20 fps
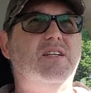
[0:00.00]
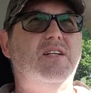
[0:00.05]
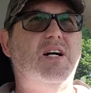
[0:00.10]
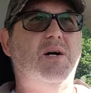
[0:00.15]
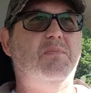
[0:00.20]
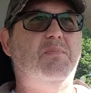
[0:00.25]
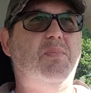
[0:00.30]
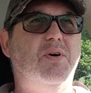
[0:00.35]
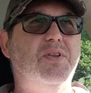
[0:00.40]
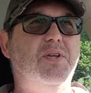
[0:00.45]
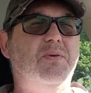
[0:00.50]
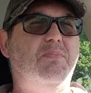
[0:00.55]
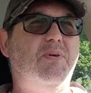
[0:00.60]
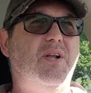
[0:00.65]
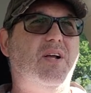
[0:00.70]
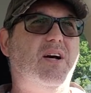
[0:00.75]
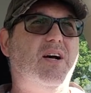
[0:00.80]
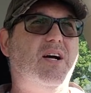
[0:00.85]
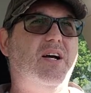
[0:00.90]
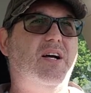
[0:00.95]
I pulled the
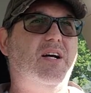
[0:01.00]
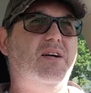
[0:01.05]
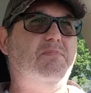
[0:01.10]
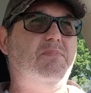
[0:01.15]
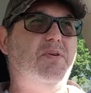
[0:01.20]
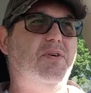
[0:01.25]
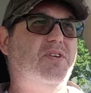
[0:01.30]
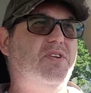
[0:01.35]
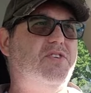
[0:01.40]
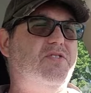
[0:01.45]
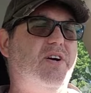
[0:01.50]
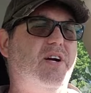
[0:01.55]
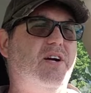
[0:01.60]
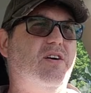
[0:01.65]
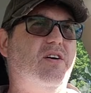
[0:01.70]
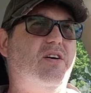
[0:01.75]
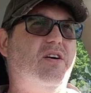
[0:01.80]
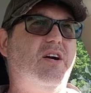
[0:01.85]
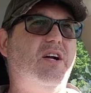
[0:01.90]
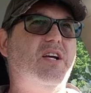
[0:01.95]
plug, I pulled the
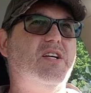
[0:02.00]
trigger,